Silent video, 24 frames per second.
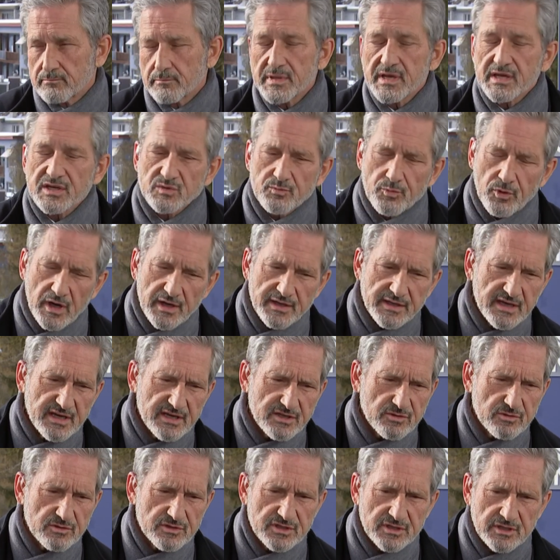Because
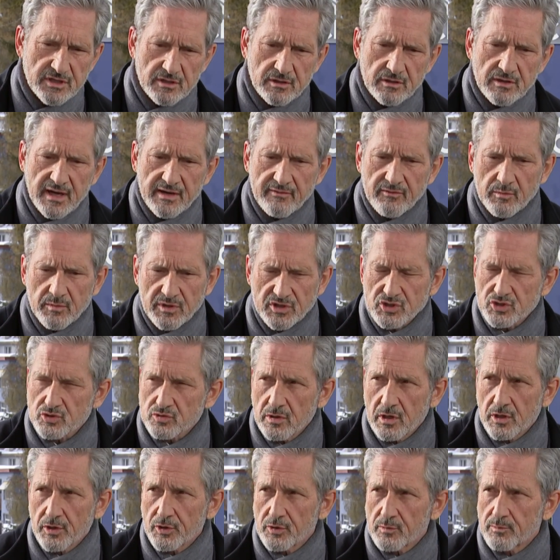broadcasters here have a much
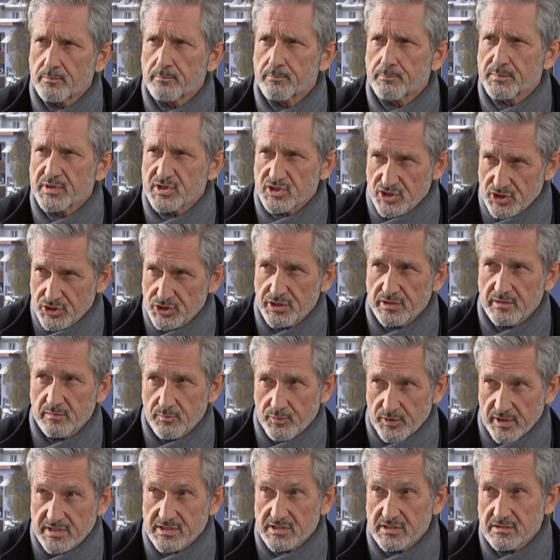stronger position and
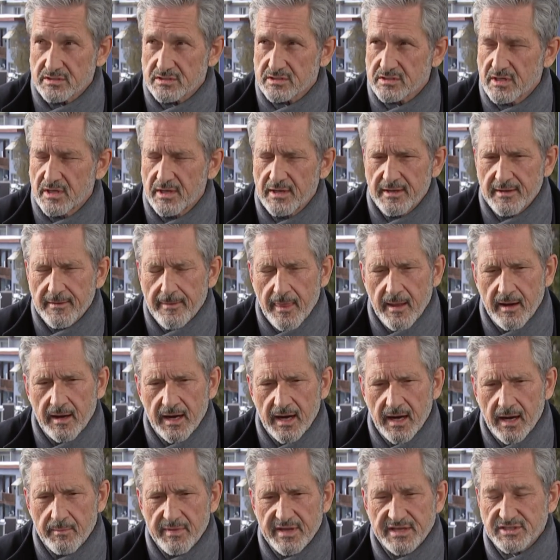presence.
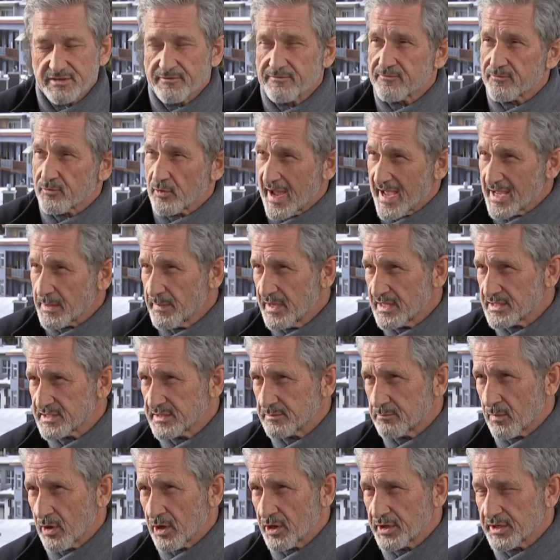It's a fragmented
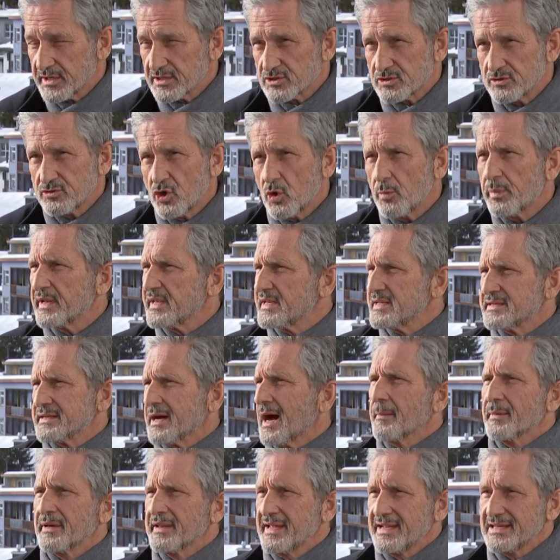market, so nobody
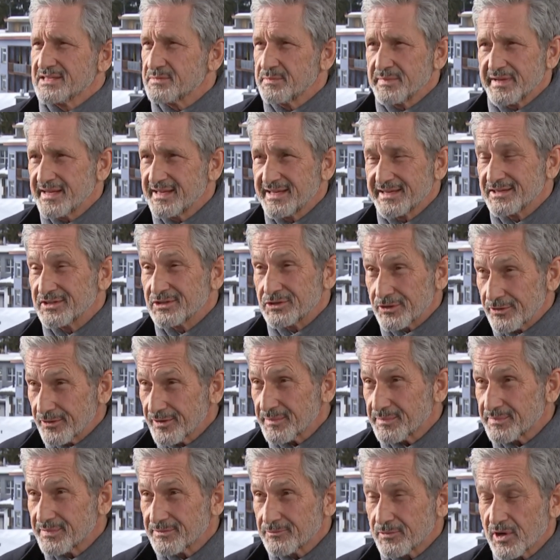dominates media in
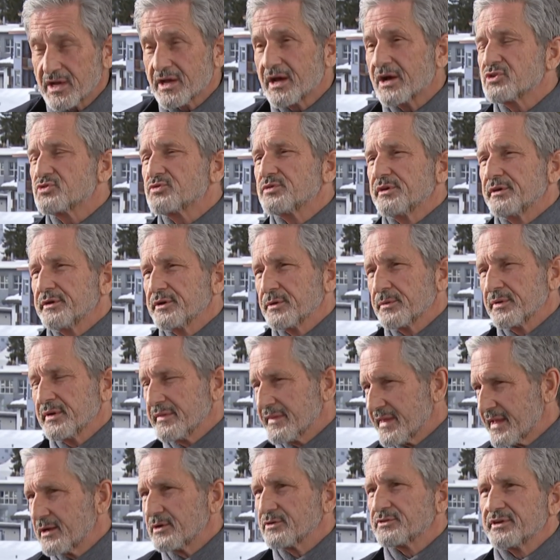Europe. What country are you in?
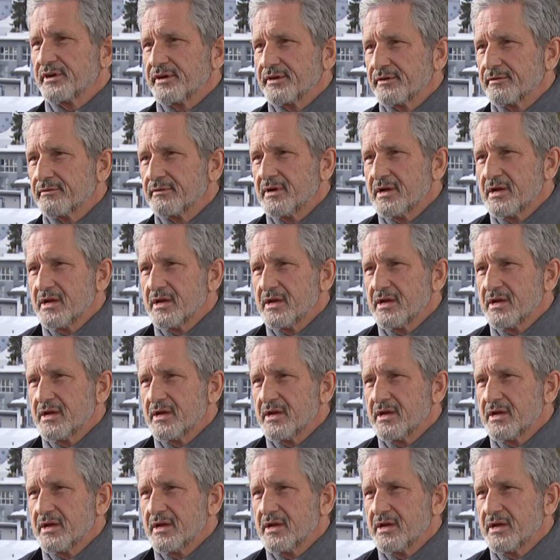Then I'll tell you.